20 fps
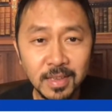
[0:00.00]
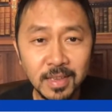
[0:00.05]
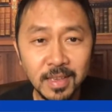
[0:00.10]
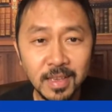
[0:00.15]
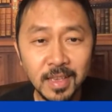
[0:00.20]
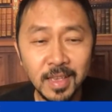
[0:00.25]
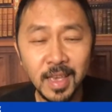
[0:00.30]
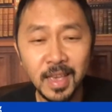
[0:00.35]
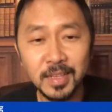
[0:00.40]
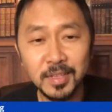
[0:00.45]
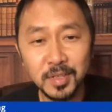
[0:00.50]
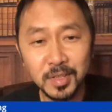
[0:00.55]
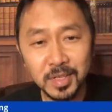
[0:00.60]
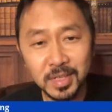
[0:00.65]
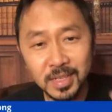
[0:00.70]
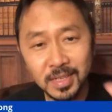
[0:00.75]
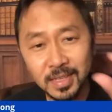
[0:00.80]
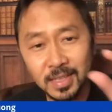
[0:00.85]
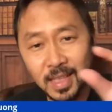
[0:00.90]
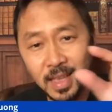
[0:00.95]
It has a
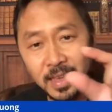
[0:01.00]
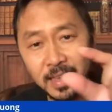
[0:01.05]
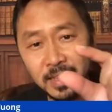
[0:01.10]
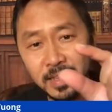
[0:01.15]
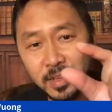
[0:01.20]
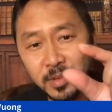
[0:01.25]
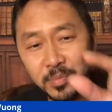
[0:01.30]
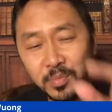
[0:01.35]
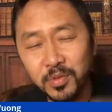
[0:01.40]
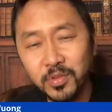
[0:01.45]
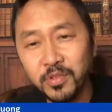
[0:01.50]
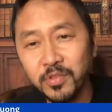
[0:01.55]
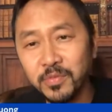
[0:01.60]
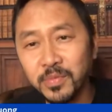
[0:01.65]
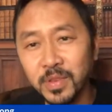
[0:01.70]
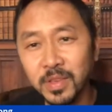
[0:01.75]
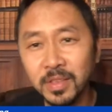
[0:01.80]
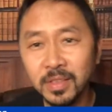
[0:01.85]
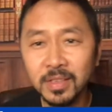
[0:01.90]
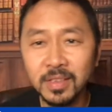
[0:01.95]
slight
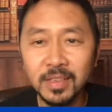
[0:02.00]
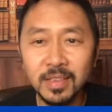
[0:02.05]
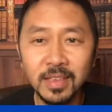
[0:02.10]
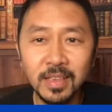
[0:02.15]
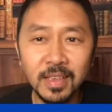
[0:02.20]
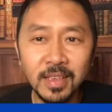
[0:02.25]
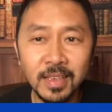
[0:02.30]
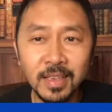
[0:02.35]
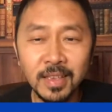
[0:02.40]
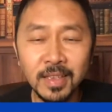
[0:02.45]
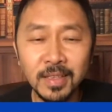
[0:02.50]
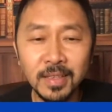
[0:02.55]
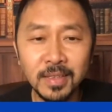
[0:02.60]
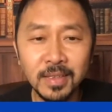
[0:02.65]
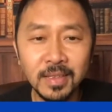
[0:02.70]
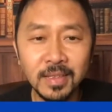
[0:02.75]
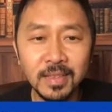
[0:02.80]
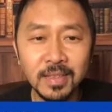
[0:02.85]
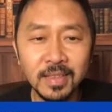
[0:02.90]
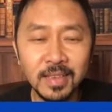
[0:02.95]
improvement
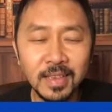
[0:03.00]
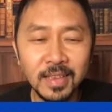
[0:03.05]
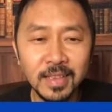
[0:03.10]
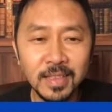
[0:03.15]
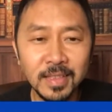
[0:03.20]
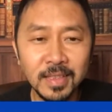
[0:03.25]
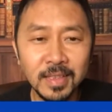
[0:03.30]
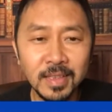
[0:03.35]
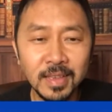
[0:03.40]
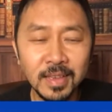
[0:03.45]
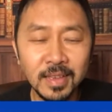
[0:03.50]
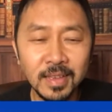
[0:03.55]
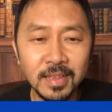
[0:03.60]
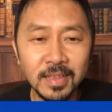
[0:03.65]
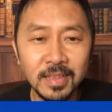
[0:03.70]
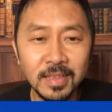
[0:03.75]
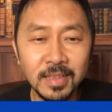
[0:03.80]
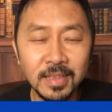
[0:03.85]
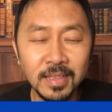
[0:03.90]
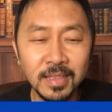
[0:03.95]
in
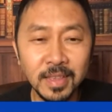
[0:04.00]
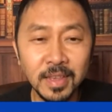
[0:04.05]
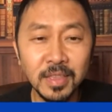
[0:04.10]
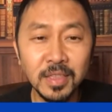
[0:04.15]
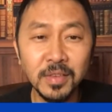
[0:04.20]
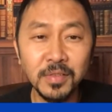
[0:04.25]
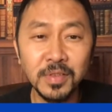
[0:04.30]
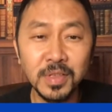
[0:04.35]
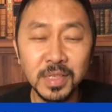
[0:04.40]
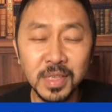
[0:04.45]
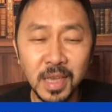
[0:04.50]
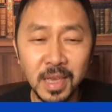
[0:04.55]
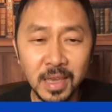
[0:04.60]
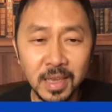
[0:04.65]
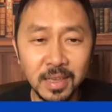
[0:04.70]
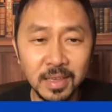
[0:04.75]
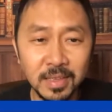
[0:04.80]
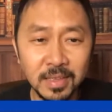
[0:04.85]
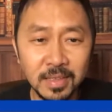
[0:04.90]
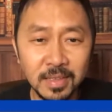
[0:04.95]
the length of
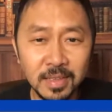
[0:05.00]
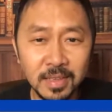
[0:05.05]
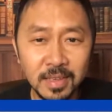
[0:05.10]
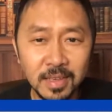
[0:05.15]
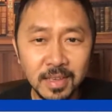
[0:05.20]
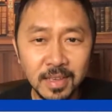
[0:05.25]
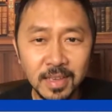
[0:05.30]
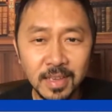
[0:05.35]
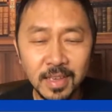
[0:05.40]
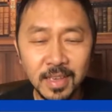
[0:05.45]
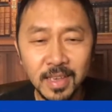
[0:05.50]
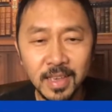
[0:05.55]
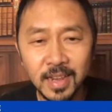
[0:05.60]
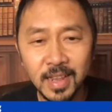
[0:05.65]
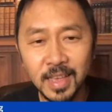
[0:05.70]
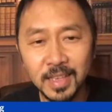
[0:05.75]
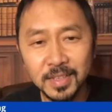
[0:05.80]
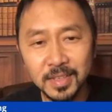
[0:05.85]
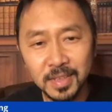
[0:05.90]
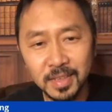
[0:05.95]
stay. It
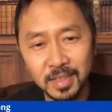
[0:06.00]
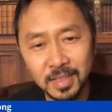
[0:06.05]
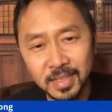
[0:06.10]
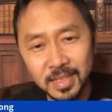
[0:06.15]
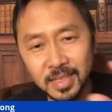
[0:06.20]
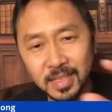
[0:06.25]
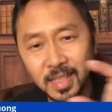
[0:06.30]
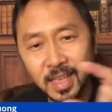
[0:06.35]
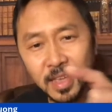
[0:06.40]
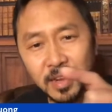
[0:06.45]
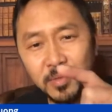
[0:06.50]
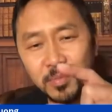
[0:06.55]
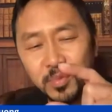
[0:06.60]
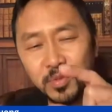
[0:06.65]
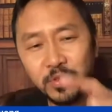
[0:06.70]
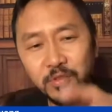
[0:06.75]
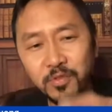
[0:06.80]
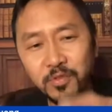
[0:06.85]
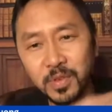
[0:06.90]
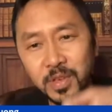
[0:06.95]
has a slight
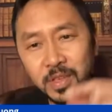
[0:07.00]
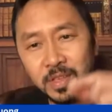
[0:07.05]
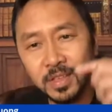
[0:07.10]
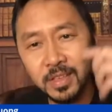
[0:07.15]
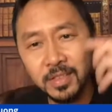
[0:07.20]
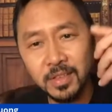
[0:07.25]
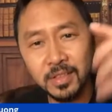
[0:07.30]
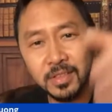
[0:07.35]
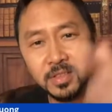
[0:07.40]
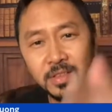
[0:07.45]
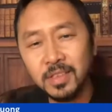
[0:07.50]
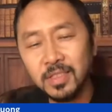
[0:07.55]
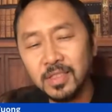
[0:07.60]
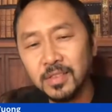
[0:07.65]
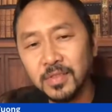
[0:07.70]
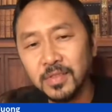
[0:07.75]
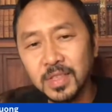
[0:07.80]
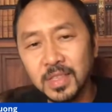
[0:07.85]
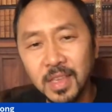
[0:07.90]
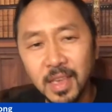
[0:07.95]
improvement in the length
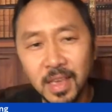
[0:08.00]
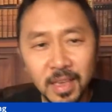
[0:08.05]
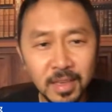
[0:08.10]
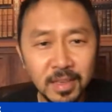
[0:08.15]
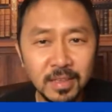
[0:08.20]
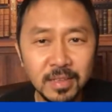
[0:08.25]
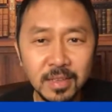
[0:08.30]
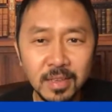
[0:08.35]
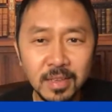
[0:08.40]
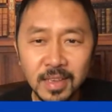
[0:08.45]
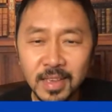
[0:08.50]
of stay.